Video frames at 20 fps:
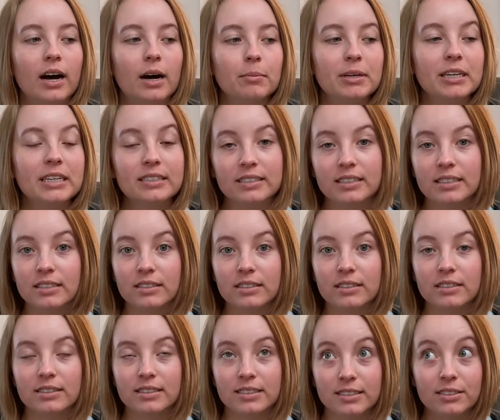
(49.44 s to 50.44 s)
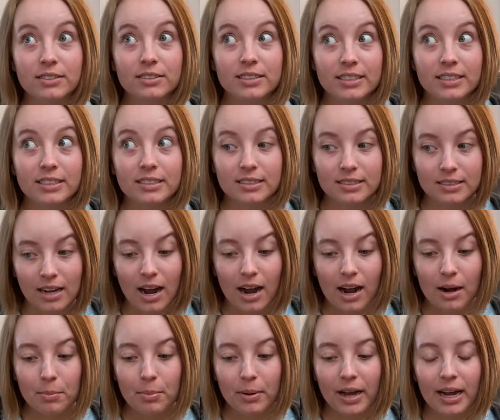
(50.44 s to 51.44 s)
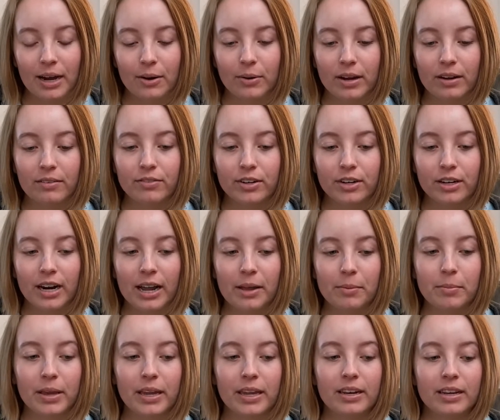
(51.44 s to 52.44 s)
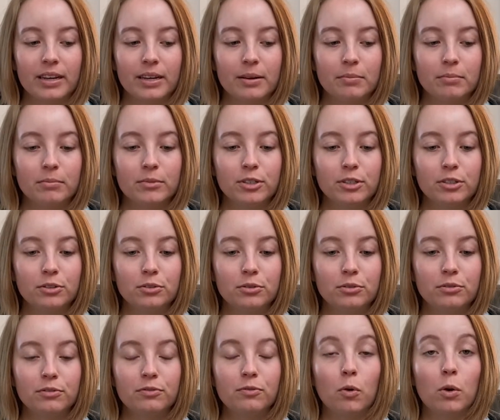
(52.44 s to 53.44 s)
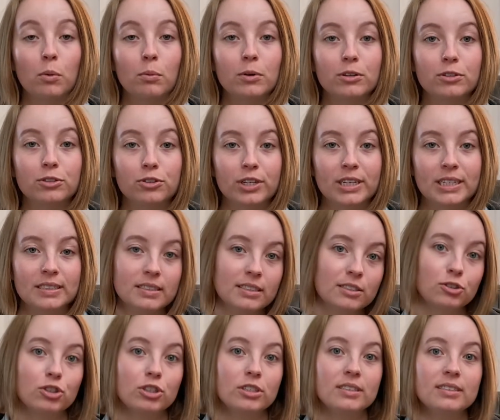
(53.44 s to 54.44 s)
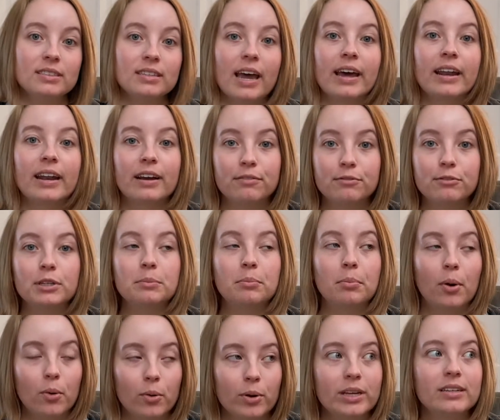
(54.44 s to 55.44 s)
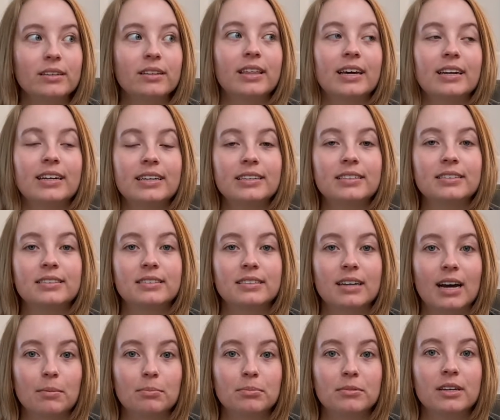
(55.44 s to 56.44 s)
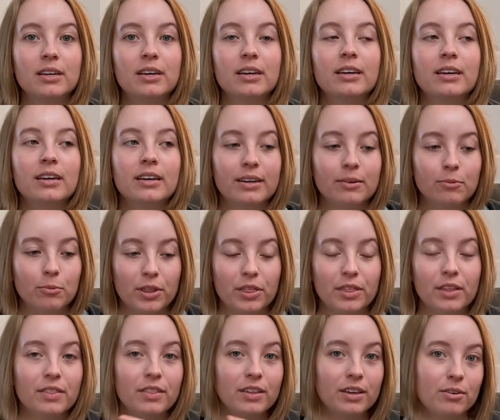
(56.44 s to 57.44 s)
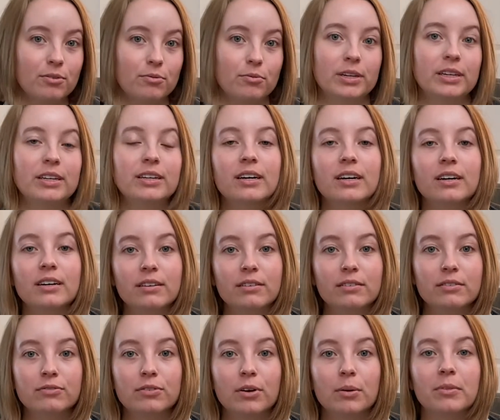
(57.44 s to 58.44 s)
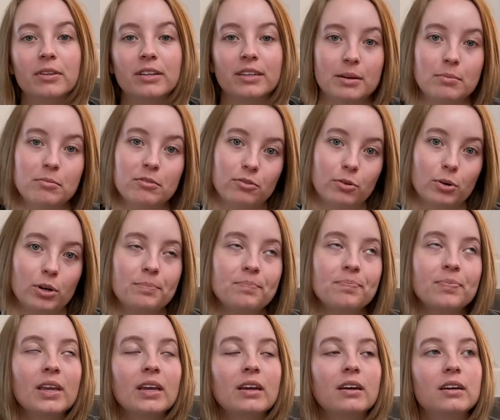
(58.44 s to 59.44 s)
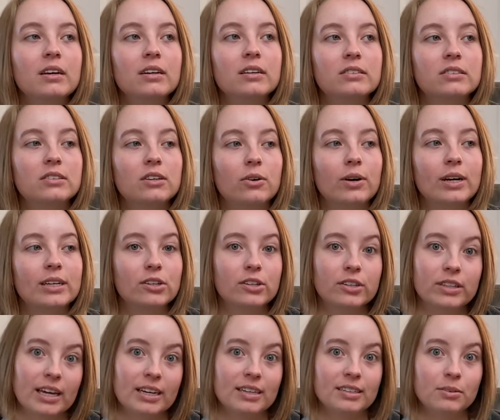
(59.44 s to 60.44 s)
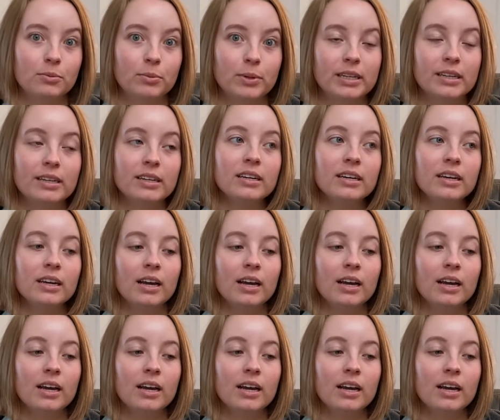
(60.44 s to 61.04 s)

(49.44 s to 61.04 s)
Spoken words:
He still did stop. However, I made him do forward transitions at every point that he stopped within the arena from the day before. So I took that as a win.